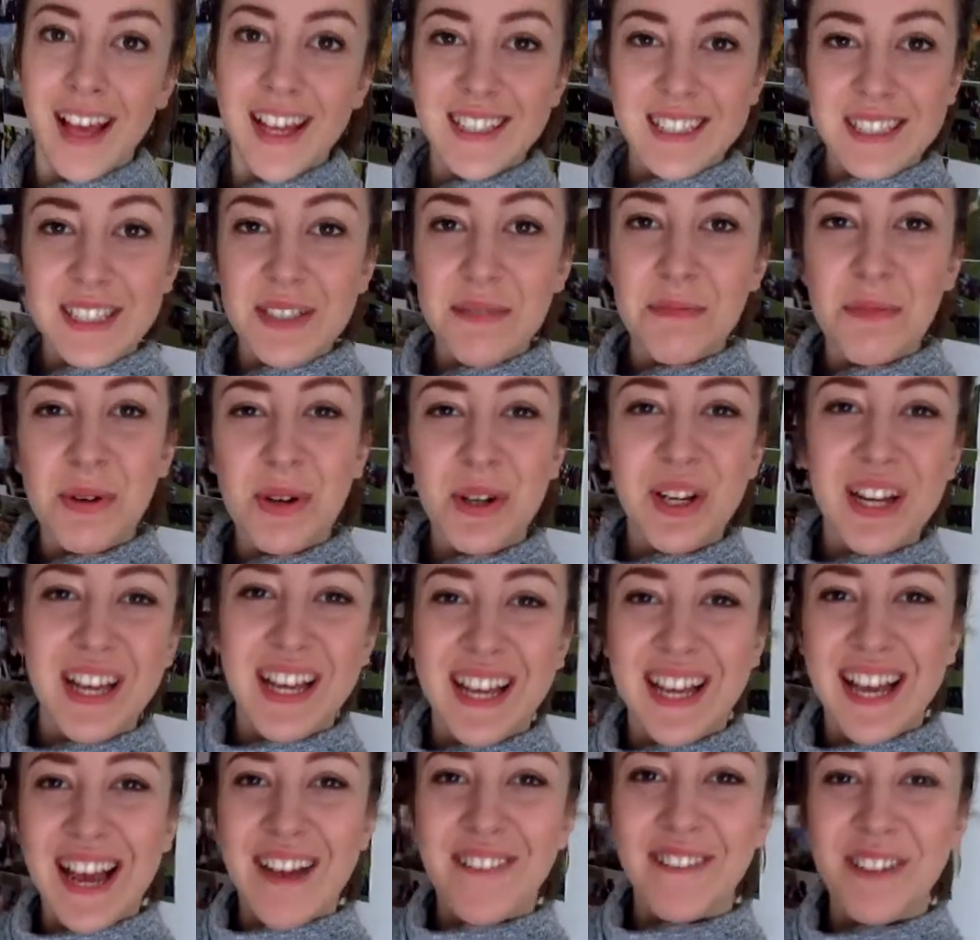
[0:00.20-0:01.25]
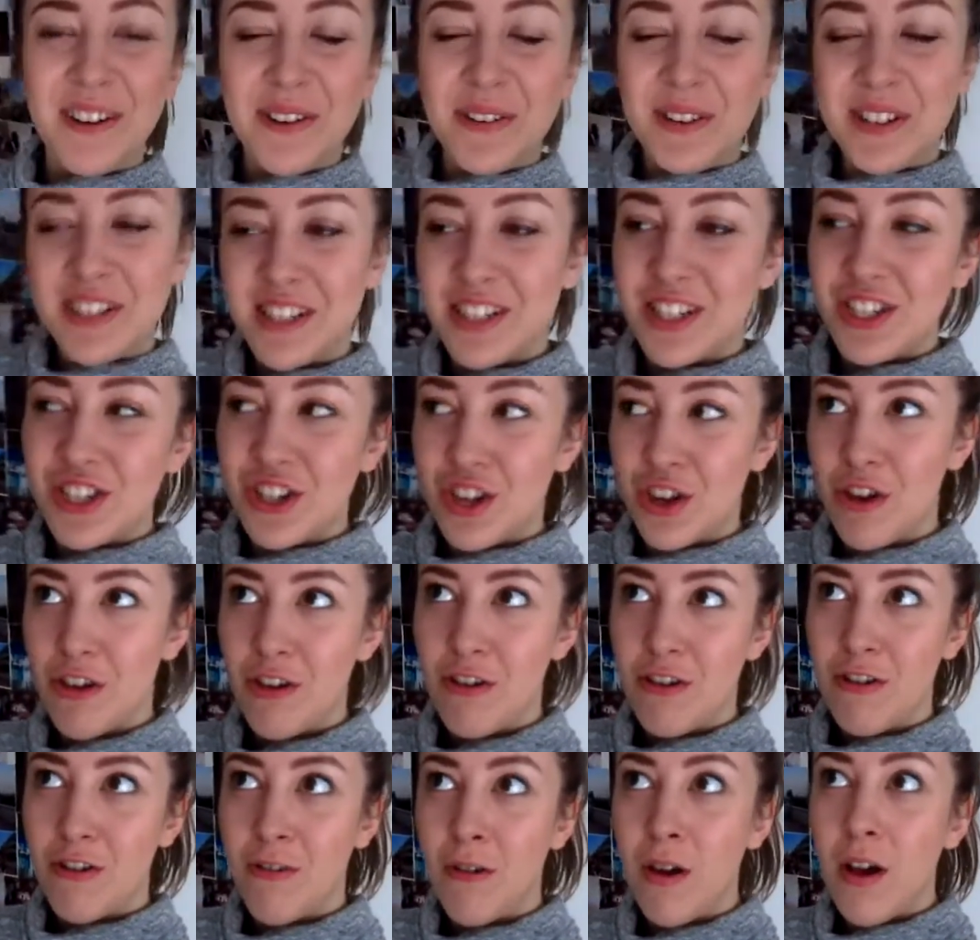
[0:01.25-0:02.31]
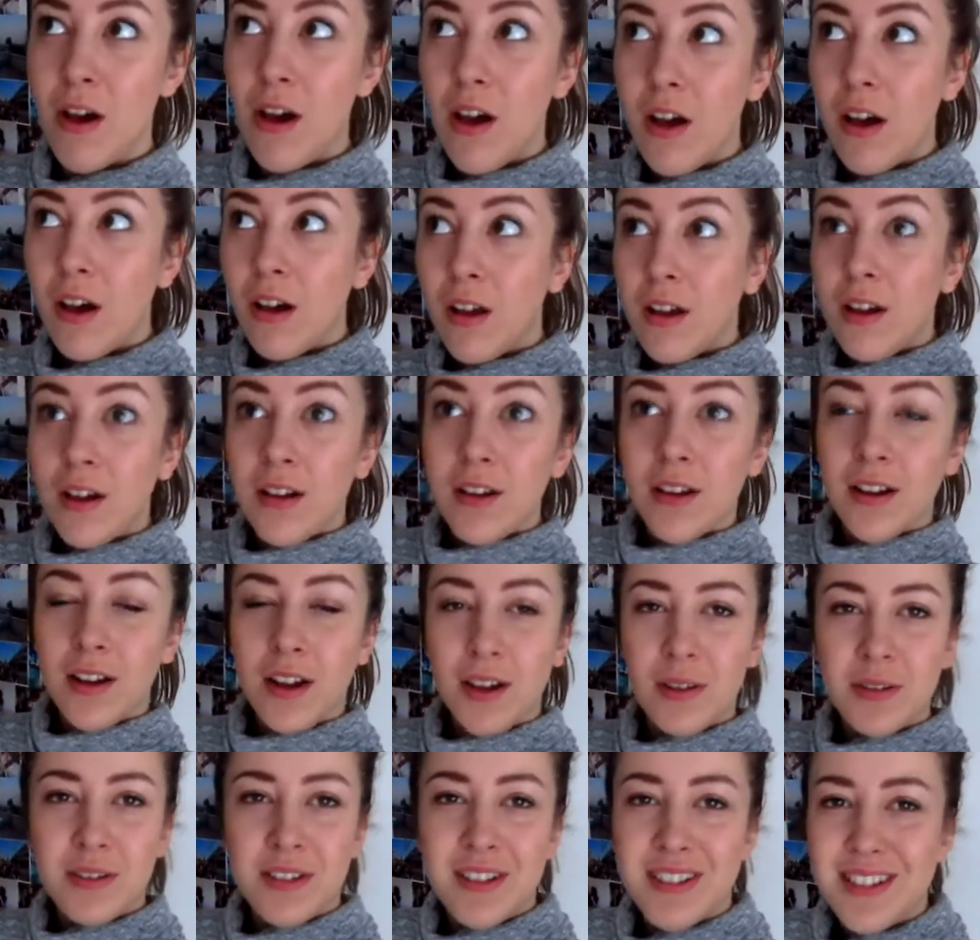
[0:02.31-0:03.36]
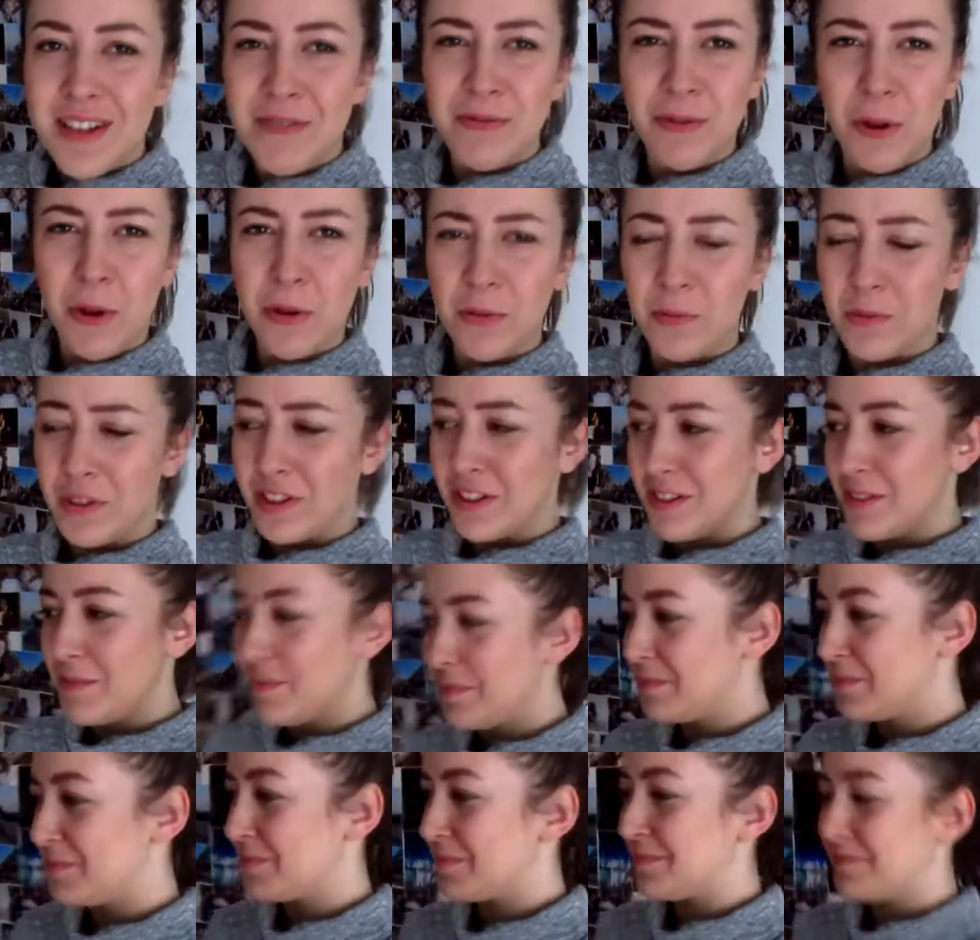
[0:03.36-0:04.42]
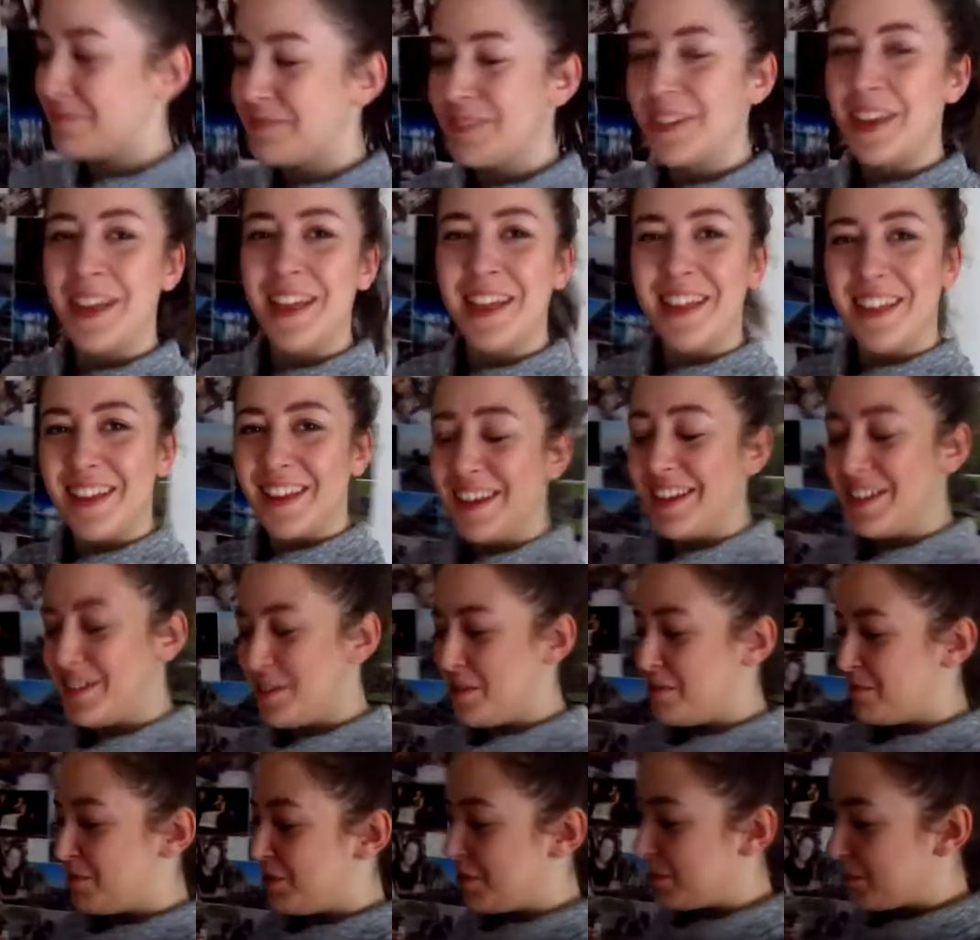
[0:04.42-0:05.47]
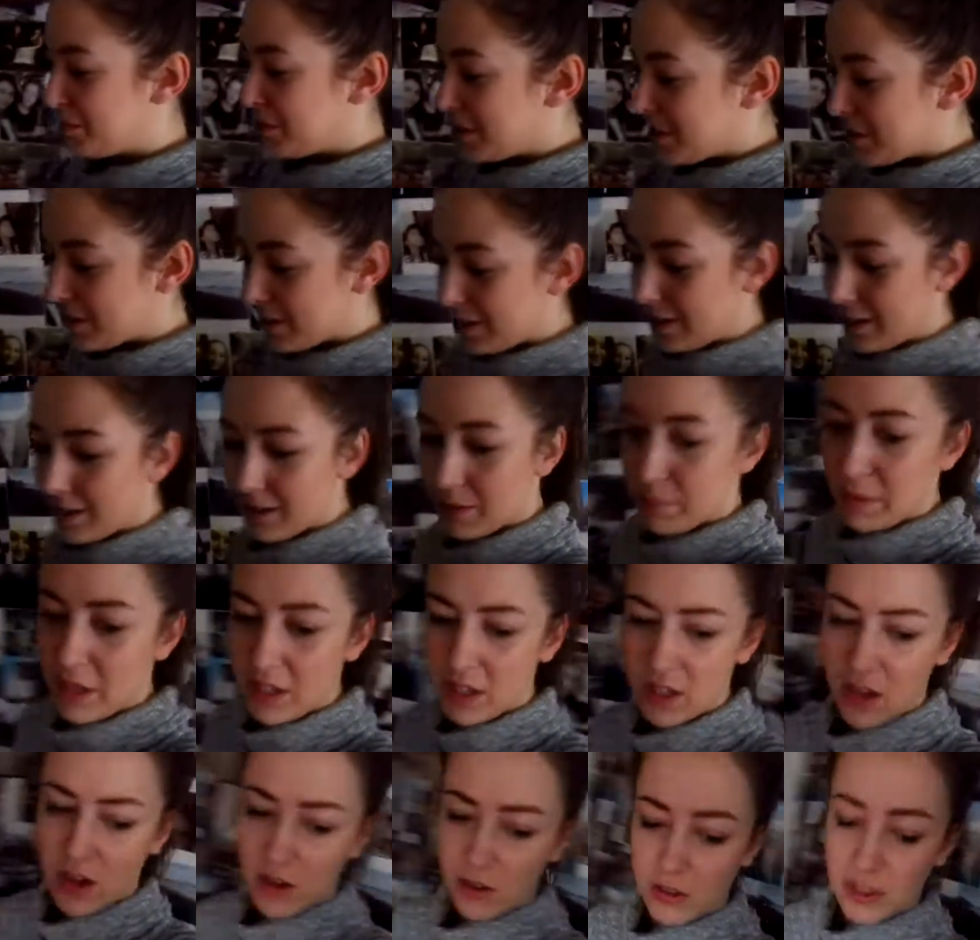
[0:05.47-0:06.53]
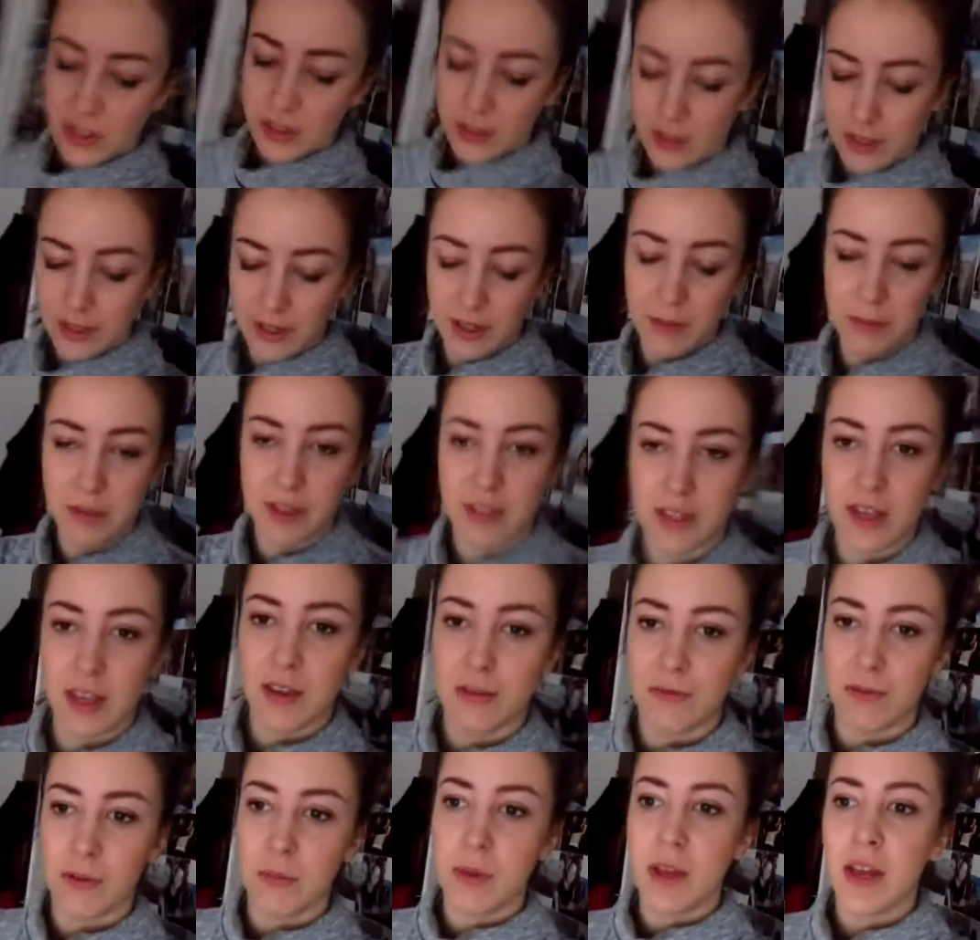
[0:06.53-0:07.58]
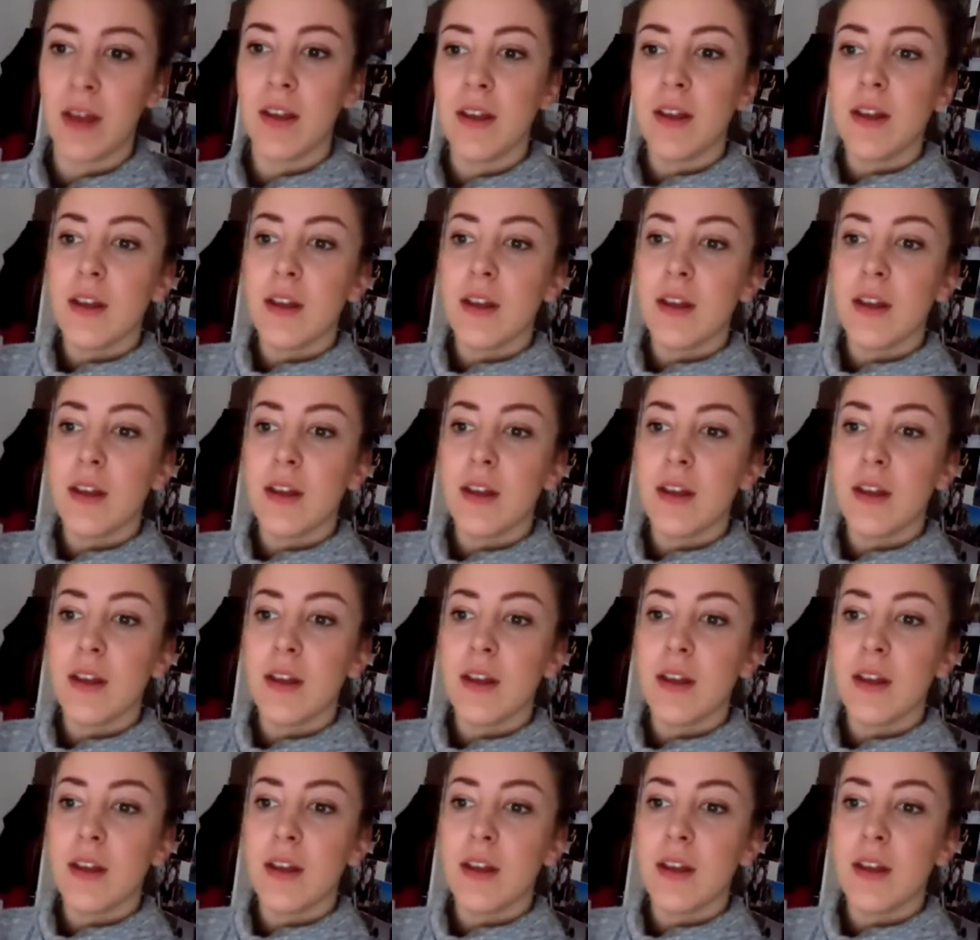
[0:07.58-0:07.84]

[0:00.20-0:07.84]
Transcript: Good morning everyone to, I was going to say Vlogmas, it's not Vlogmas, it's a bit dark on this side, I'm going to stay here for a bit.